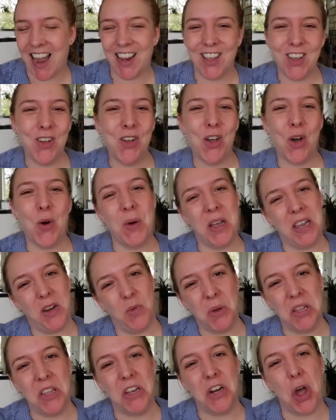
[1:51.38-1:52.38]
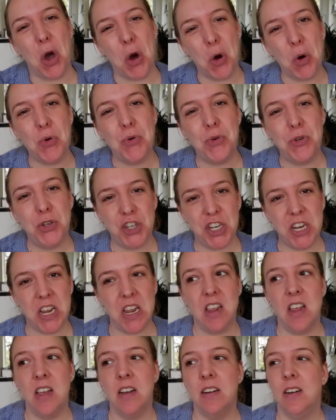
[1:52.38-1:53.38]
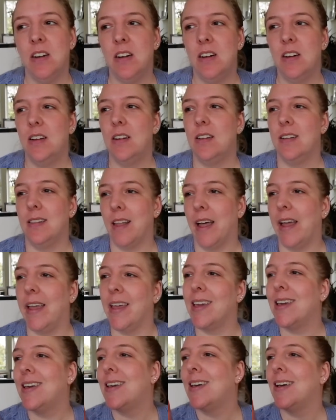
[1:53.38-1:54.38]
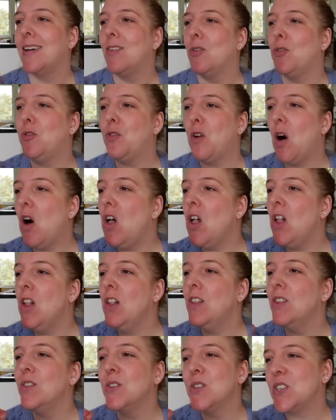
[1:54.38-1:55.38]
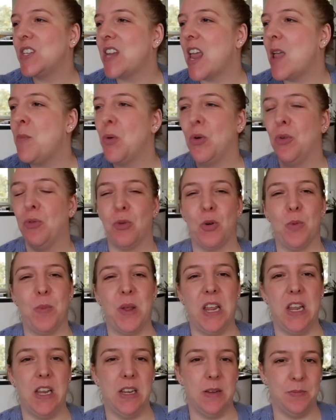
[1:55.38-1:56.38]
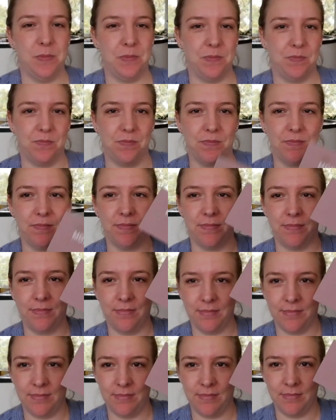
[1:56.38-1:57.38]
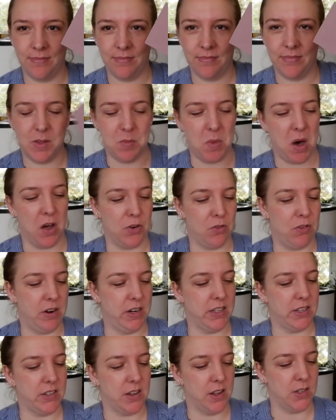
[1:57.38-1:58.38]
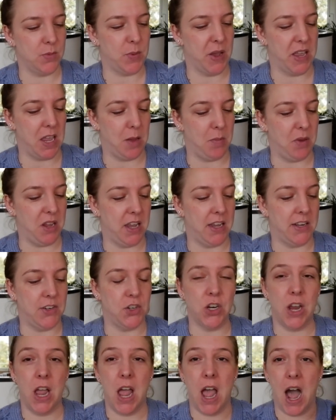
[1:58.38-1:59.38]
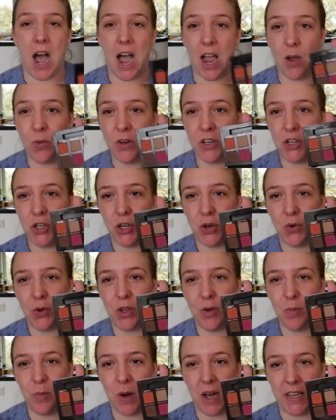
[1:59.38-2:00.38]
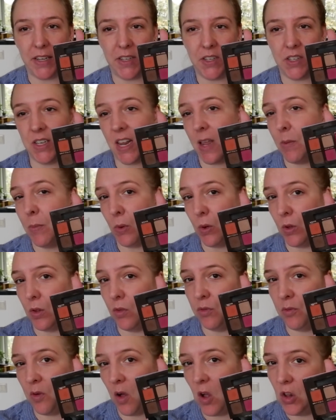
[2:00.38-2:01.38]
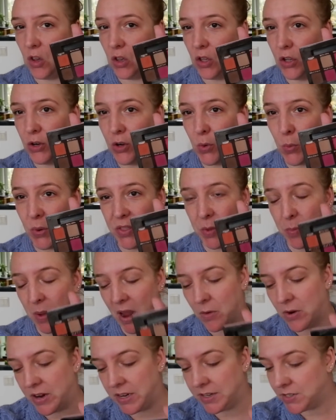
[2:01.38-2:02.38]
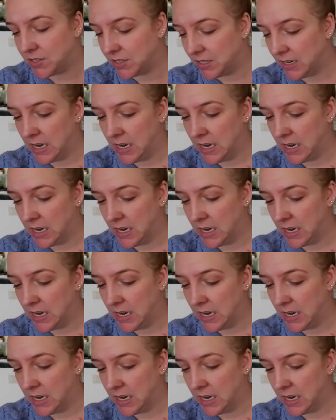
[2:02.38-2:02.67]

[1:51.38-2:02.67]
I could go in with an OG, like, fall staple for me the Modern Renaissance by ABH, I want to show you my staple fall look with the berries.